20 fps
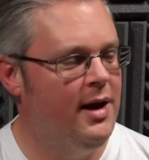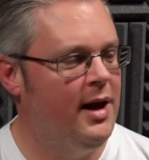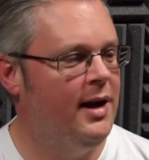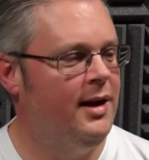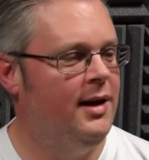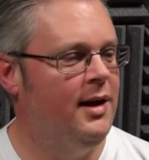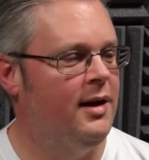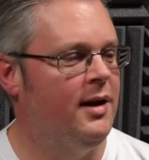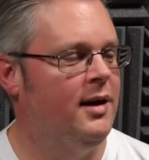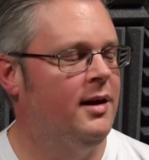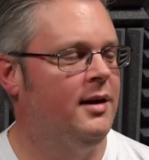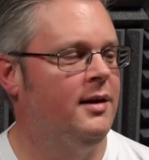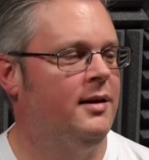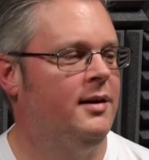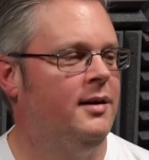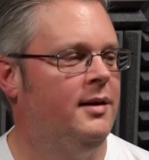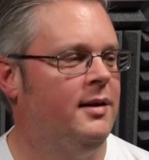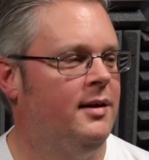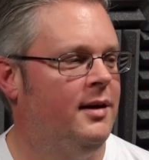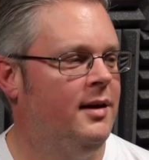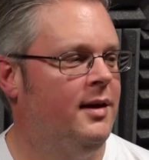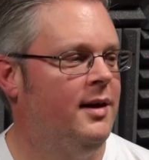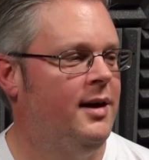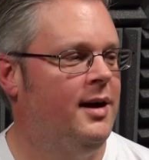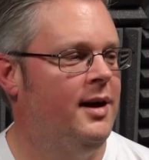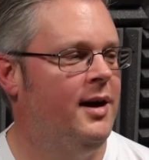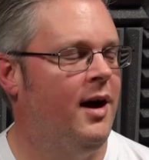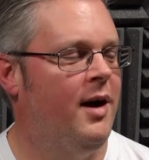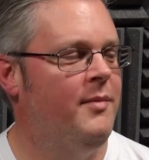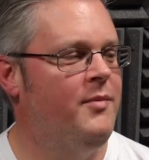And look,
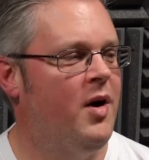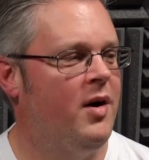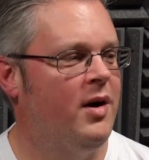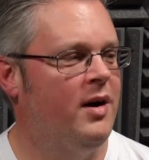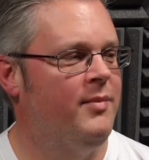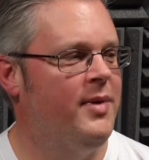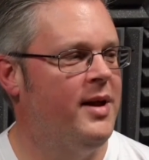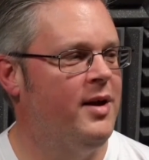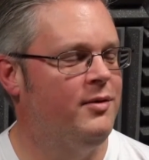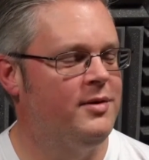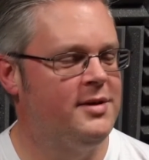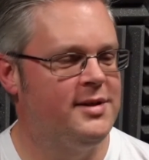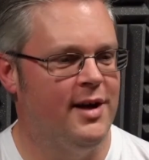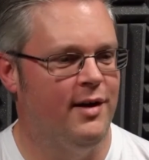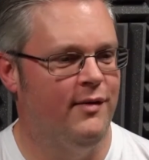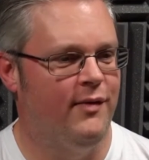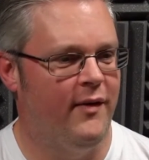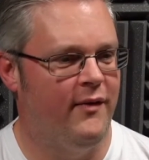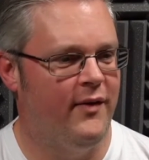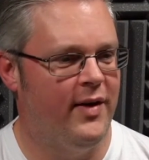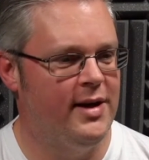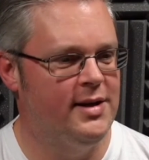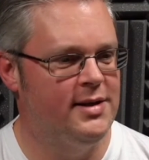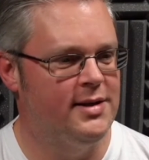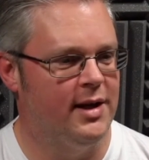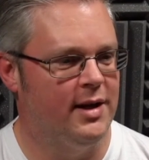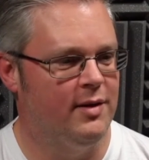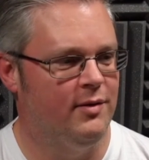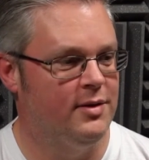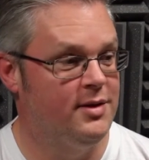I'm not going to be all
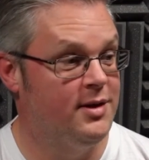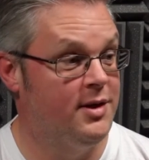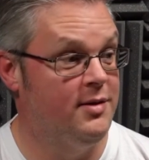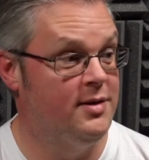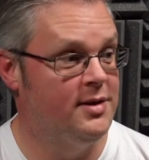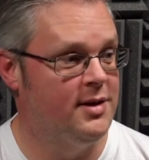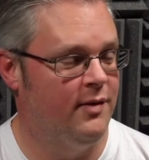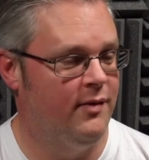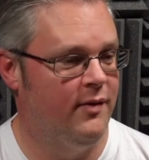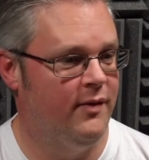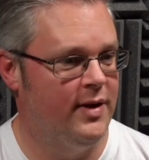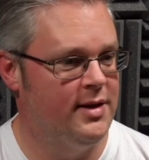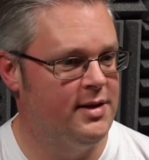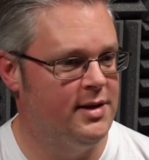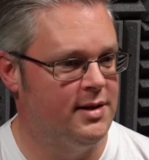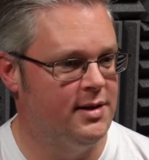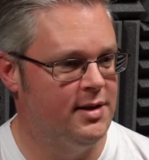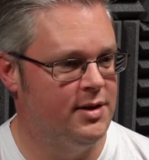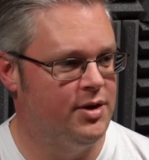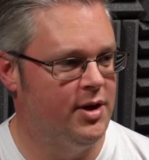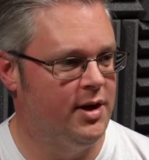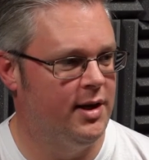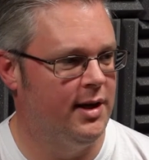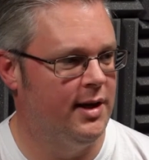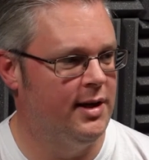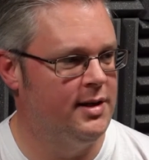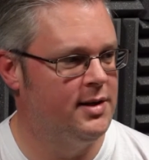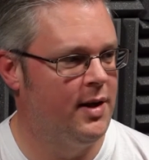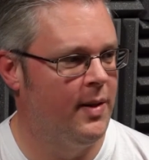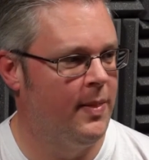self-effacing or too self-effacing as a
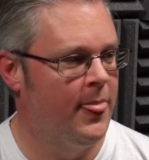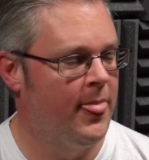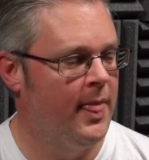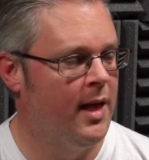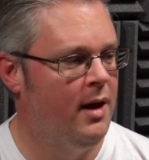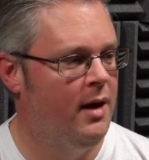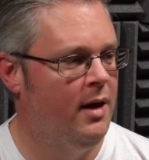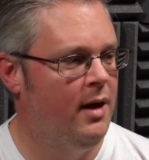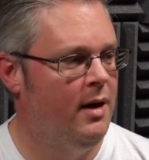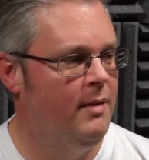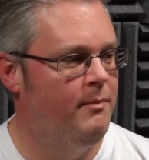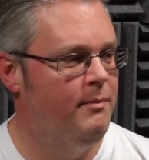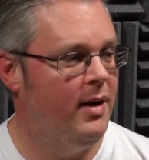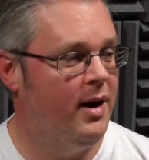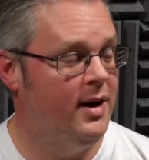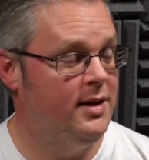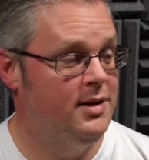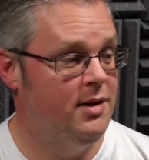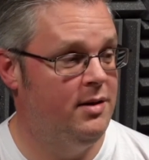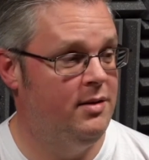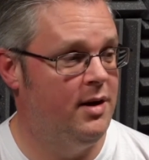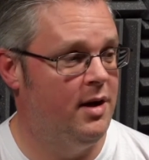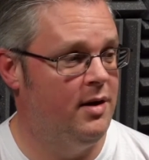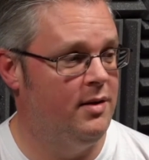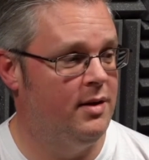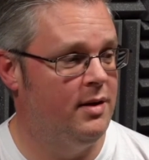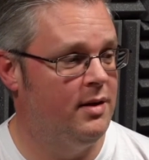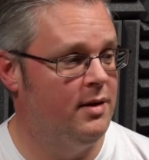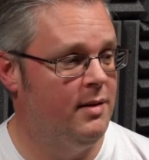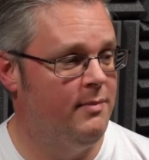journalist, but I do know
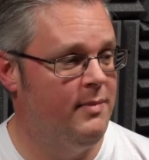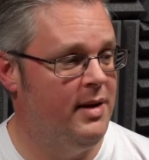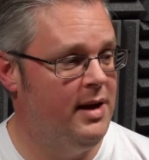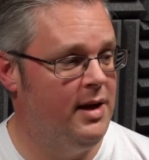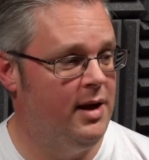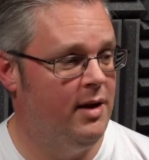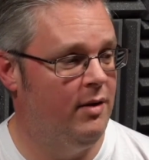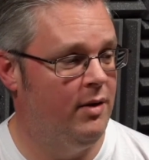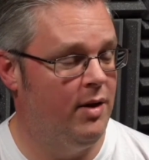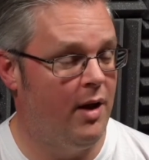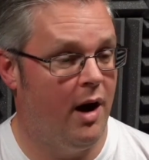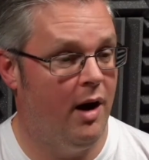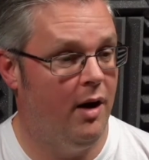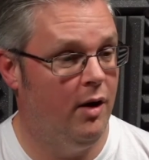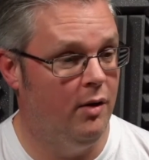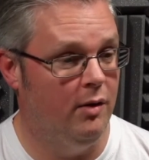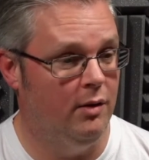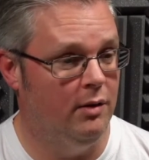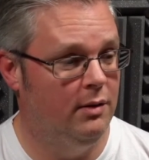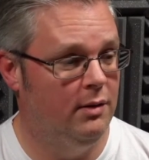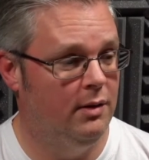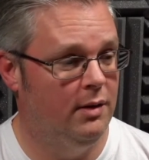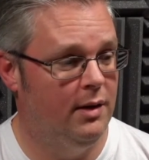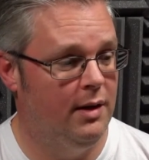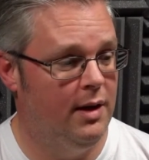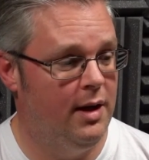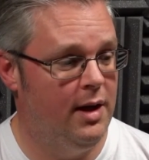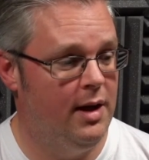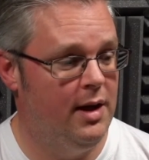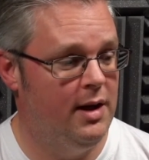that the media on the whole
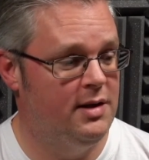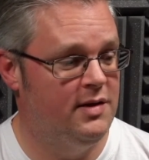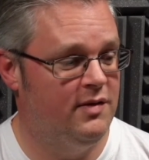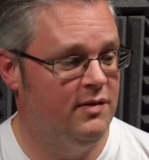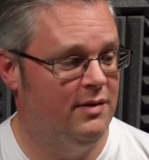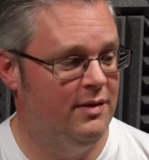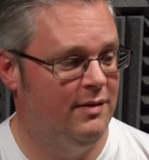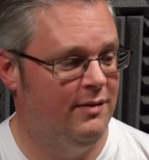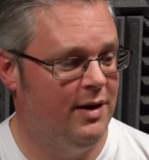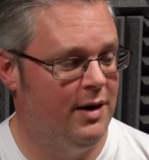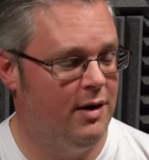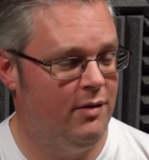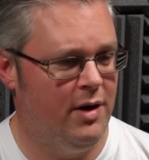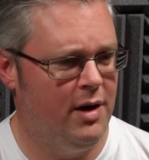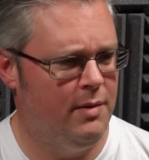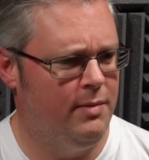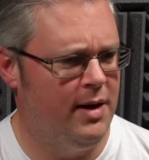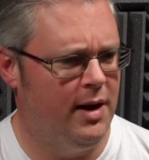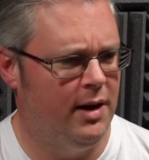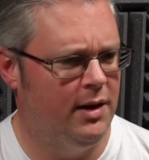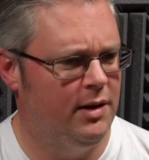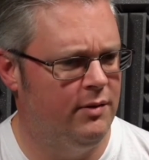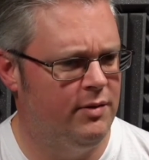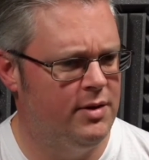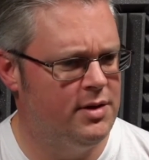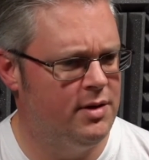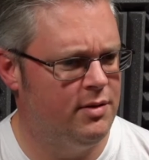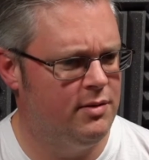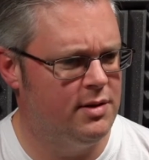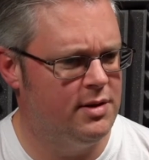is incredibly
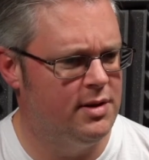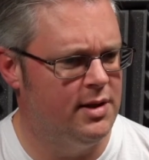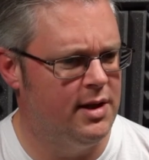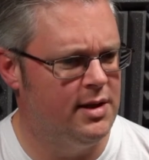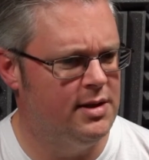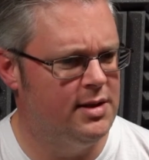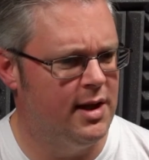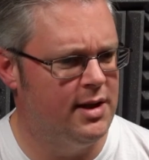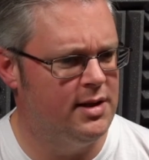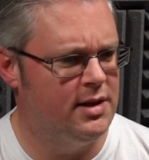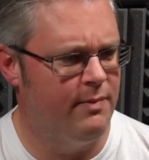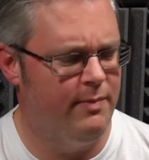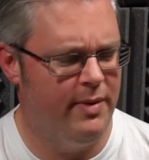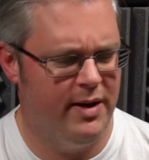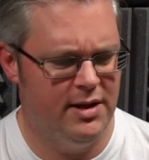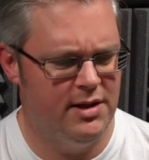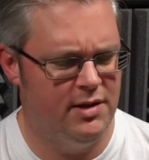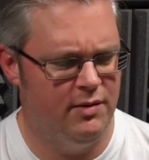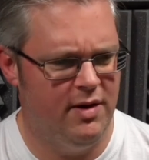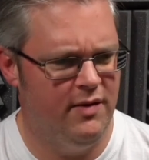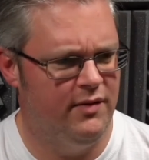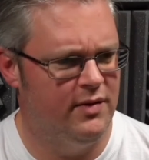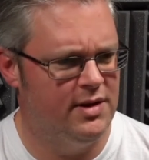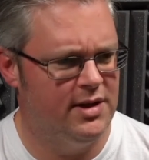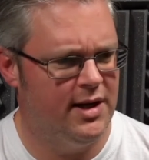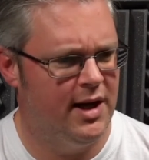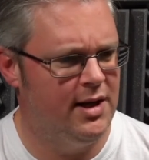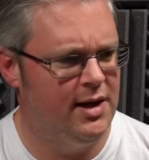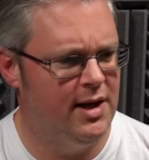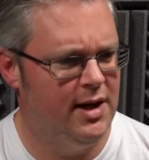under-resourced these days compared to even
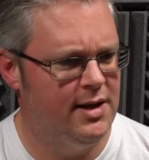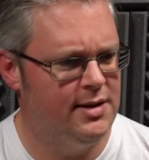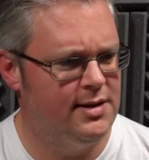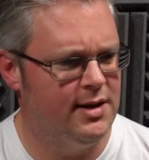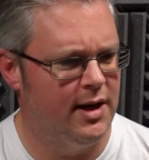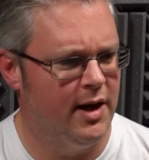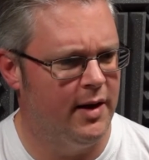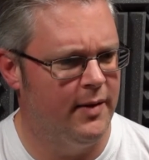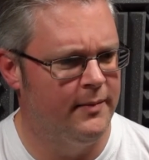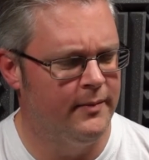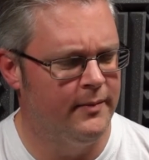10 years ago.